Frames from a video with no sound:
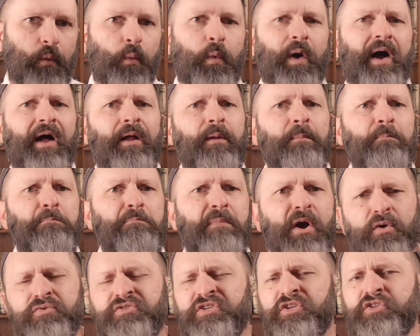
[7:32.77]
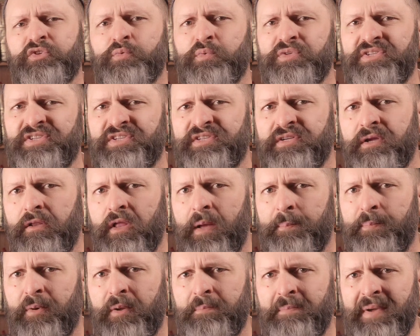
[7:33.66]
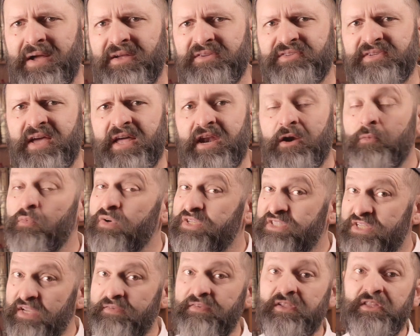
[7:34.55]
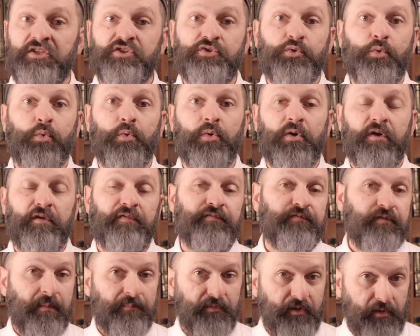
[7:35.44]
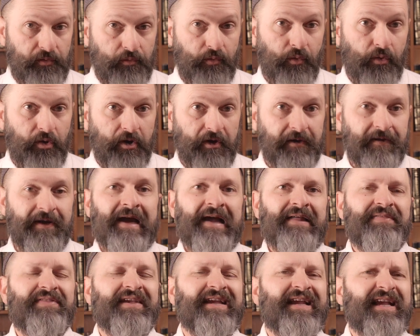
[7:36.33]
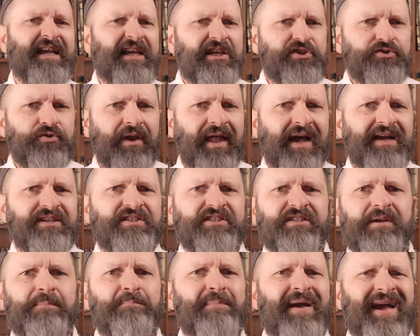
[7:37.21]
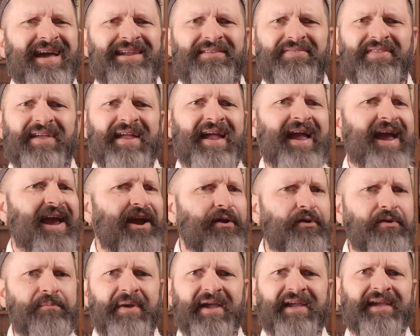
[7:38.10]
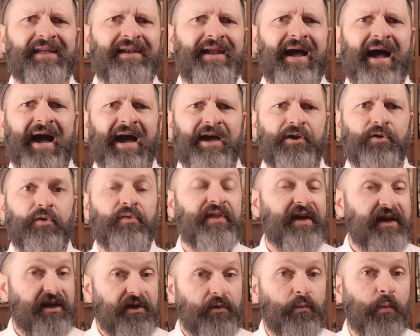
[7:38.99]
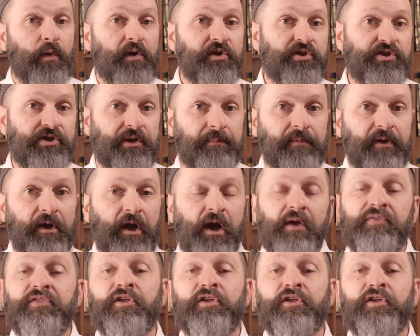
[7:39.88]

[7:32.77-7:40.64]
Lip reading: While Moses was still up on Mount Sinai receiving the Torah from the Lord, the Israelites demanded that Aaron make an idol they could worship.